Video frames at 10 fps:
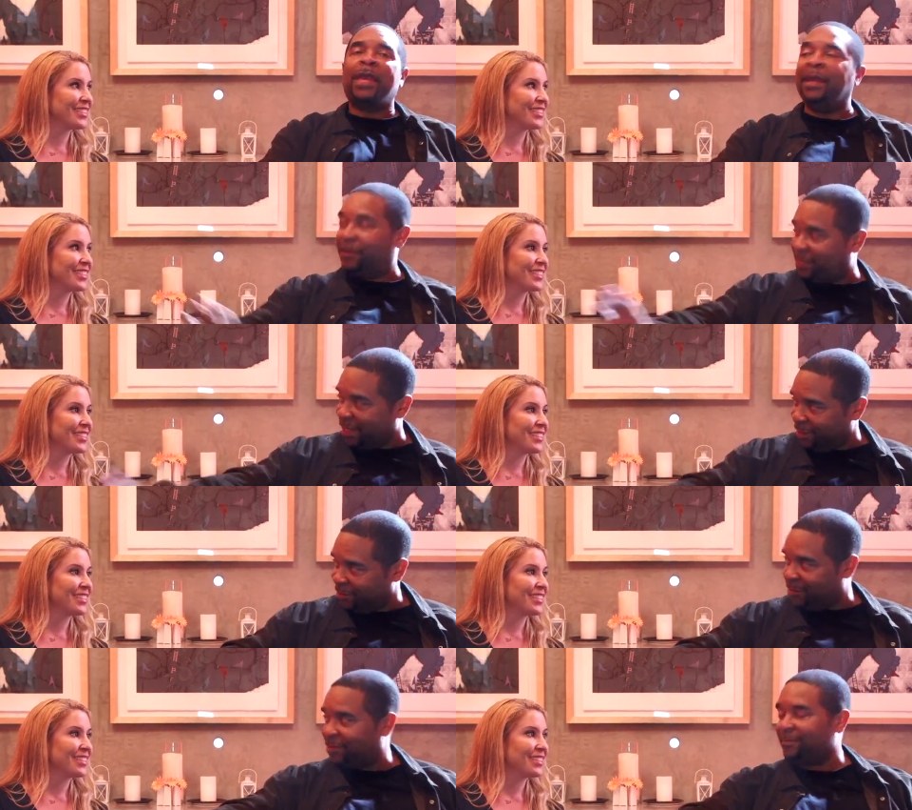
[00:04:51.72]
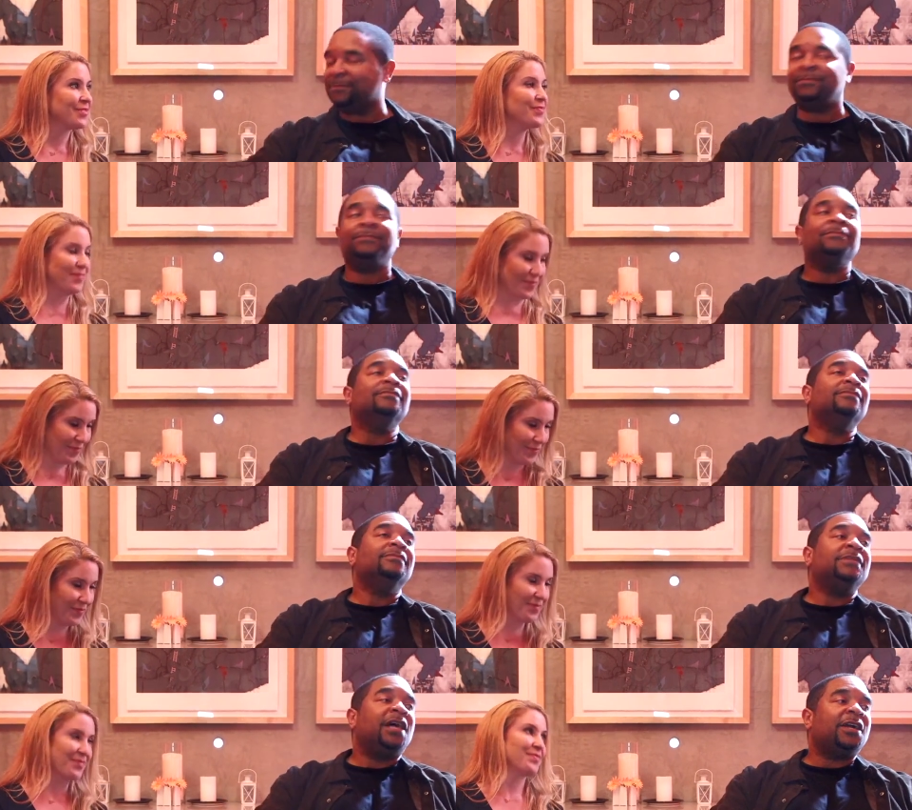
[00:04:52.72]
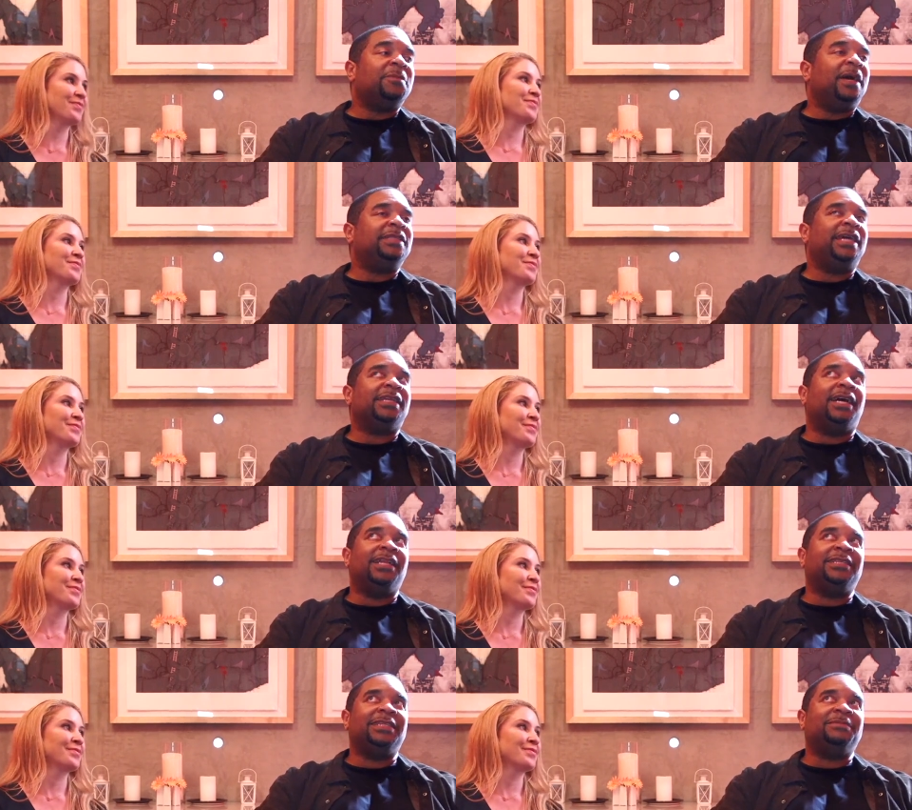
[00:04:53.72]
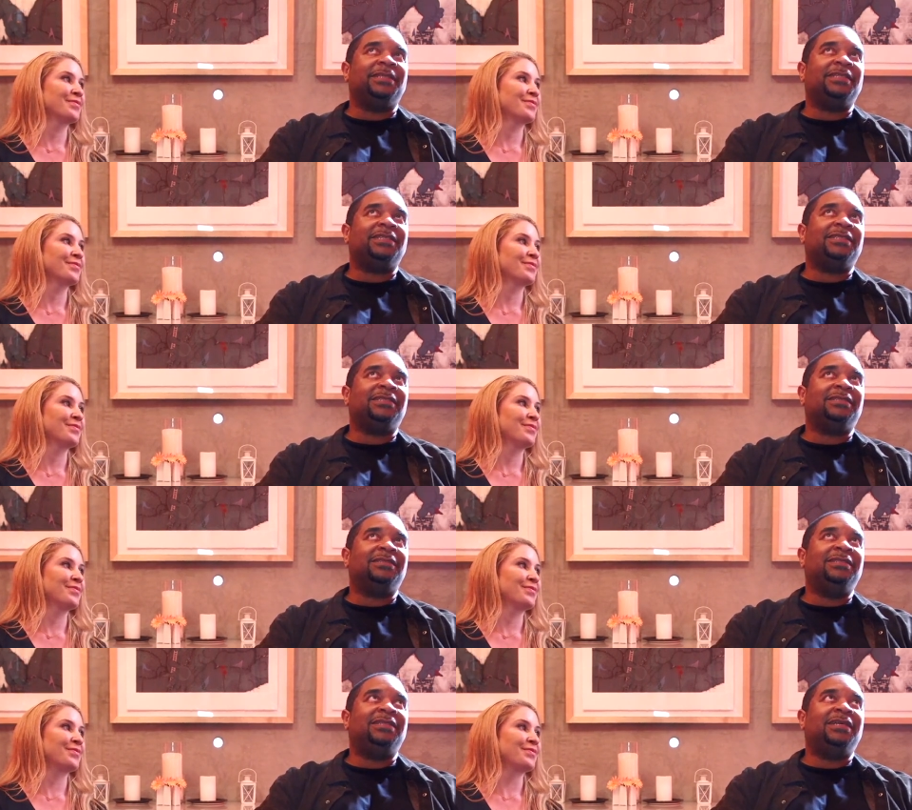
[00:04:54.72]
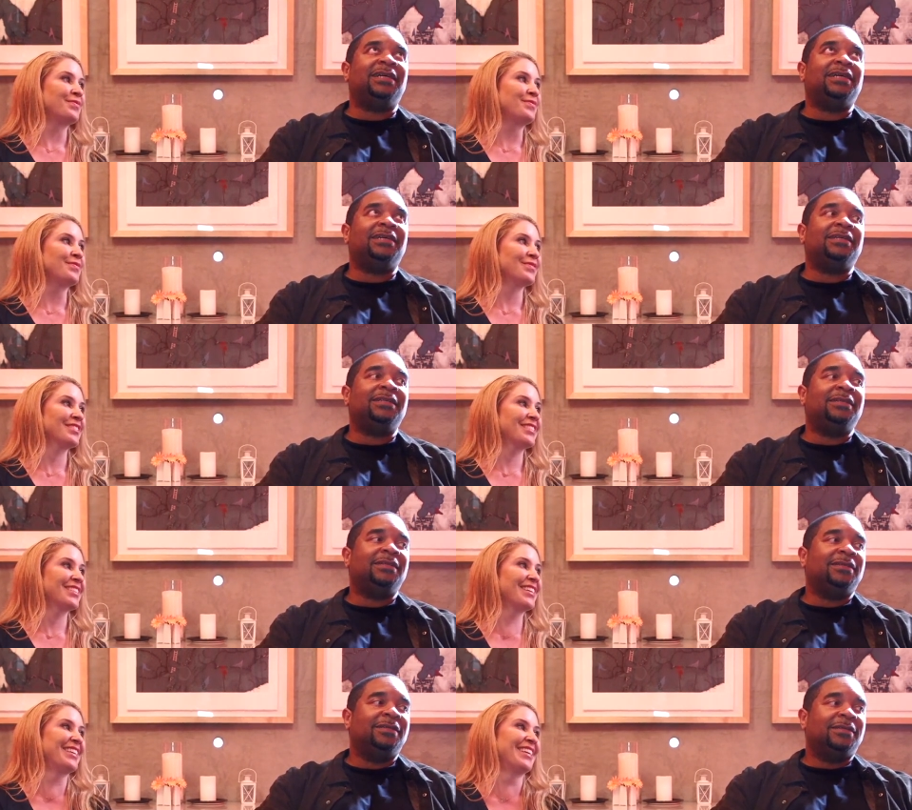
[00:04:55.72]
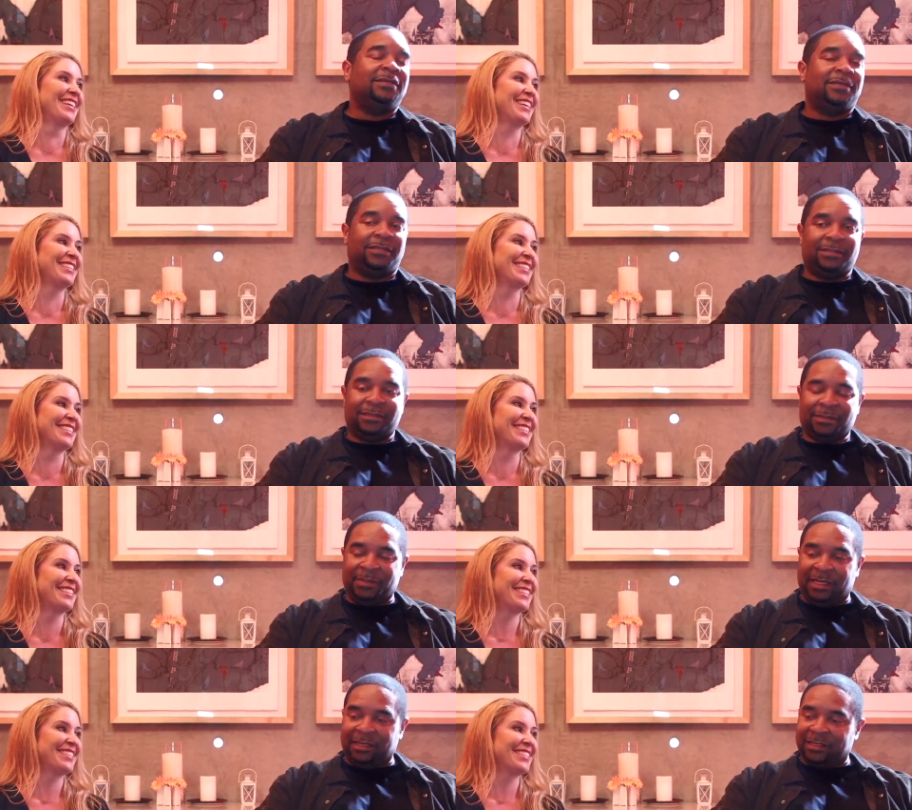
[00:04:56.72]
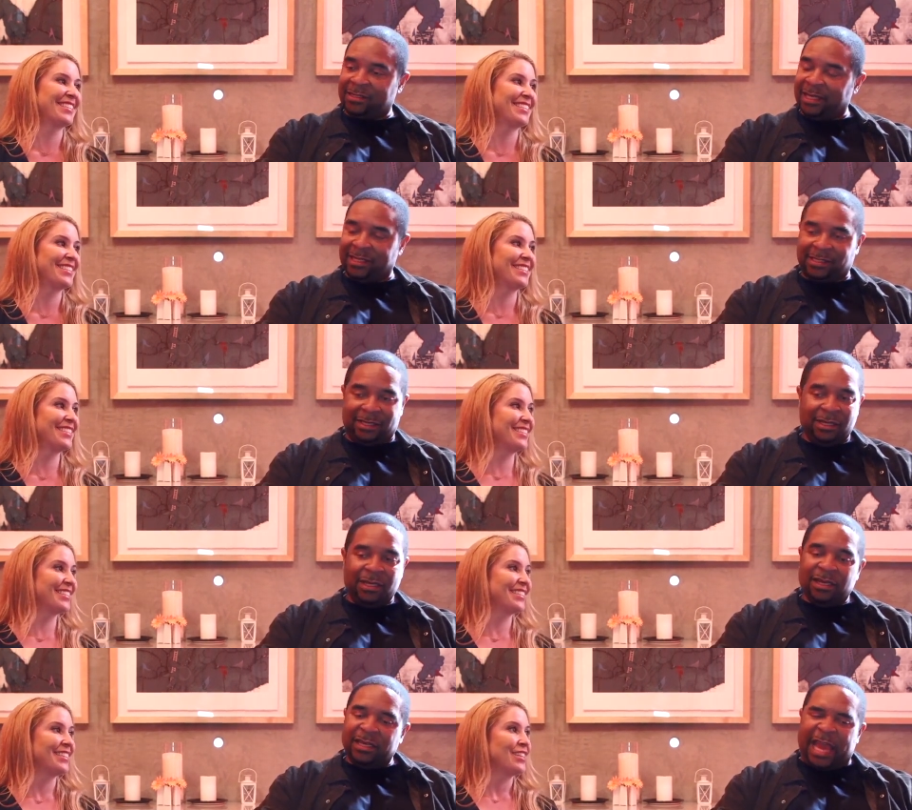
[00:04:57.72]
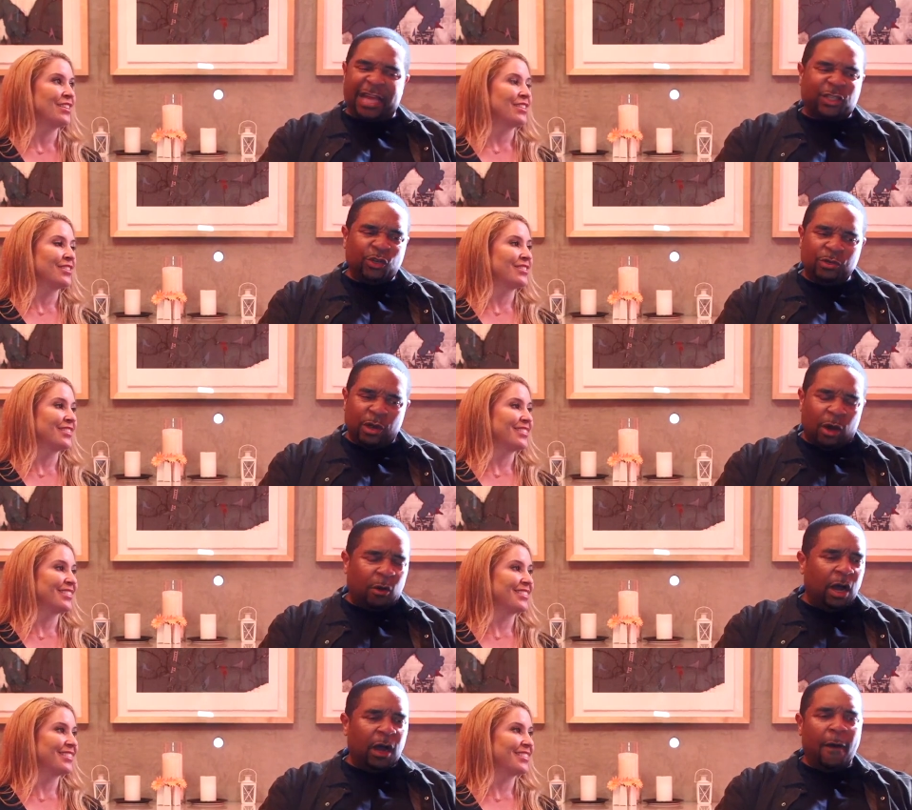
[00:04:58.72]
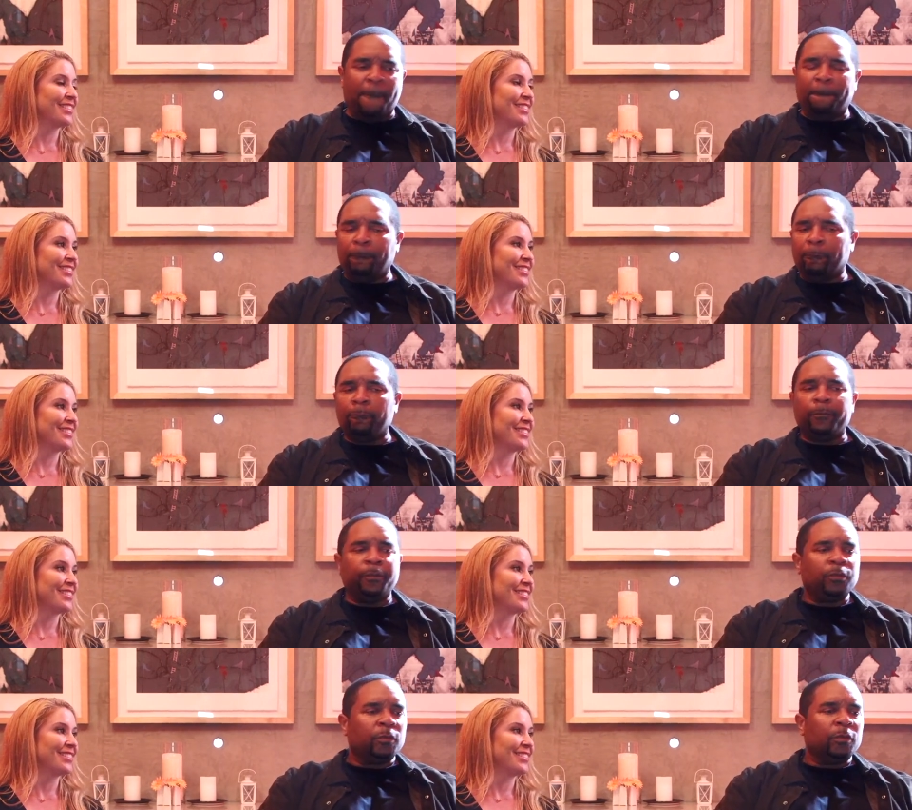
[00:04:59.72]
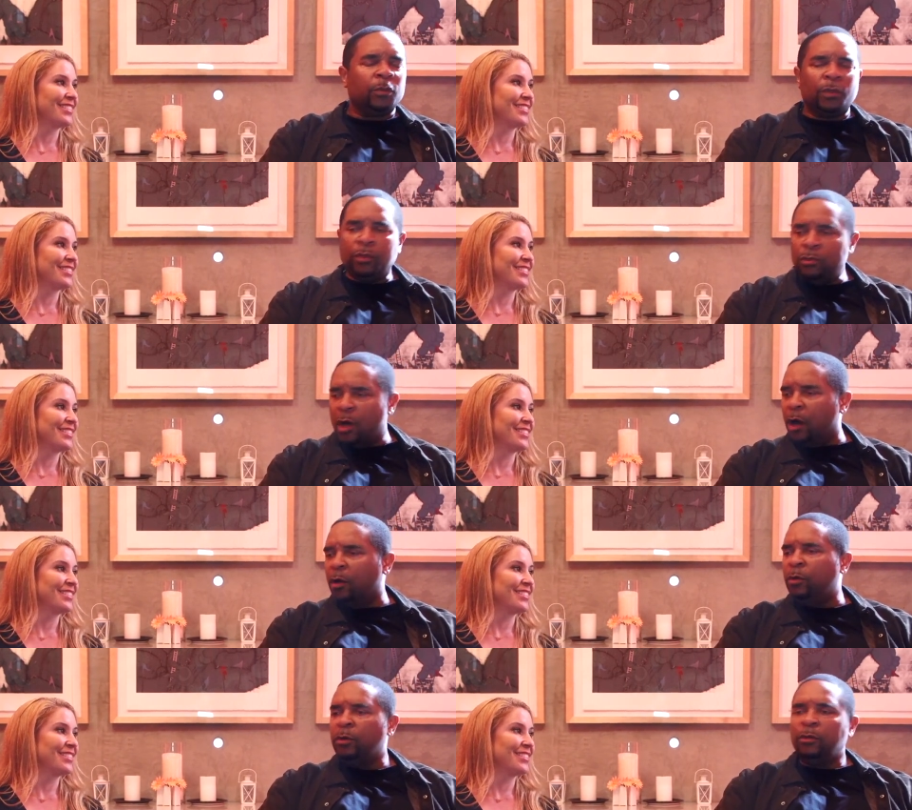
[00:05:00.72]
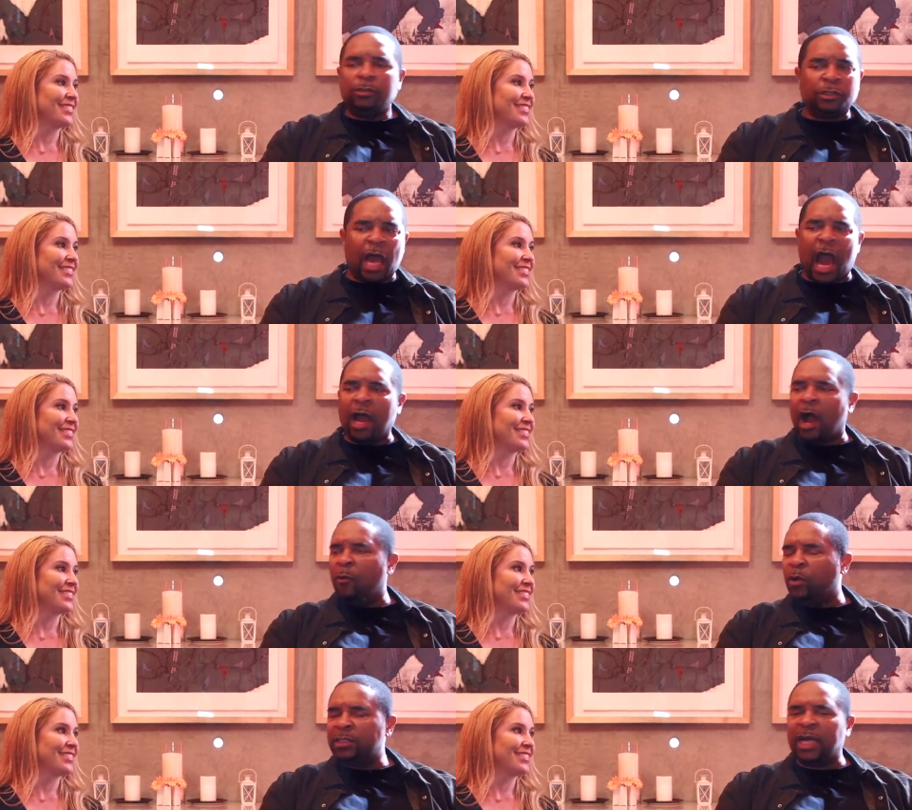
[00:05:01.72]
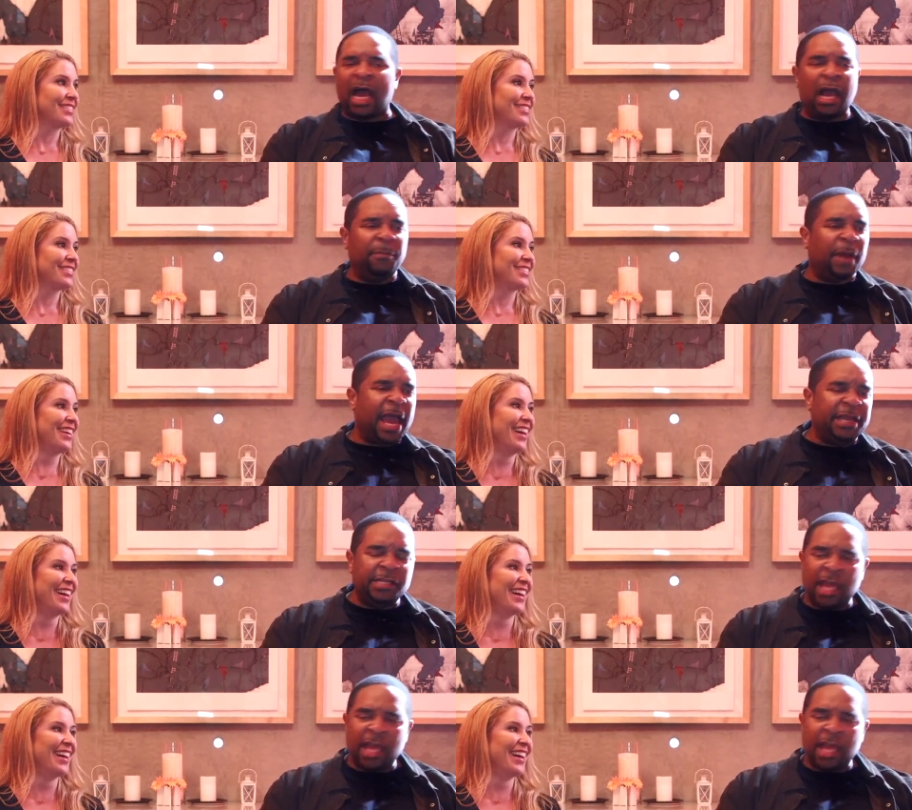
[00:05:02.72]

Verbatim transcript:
Speaker 1: entertainers. Mm-hmm. Talking about technology, and I'm like, oh God. I mean, and they're saying stuff. Yeah, so you know, you know. See, I one time I had these